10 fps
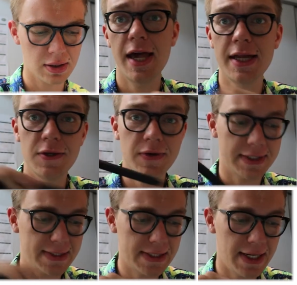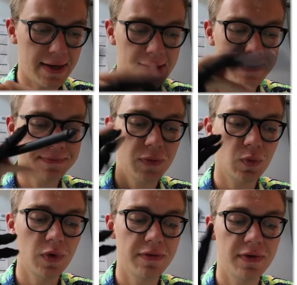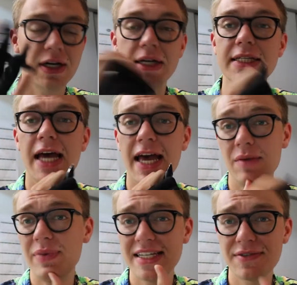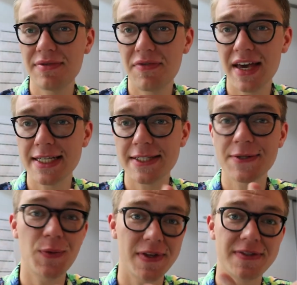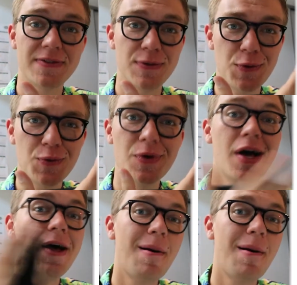And you can see here, we've got a base of a face with 2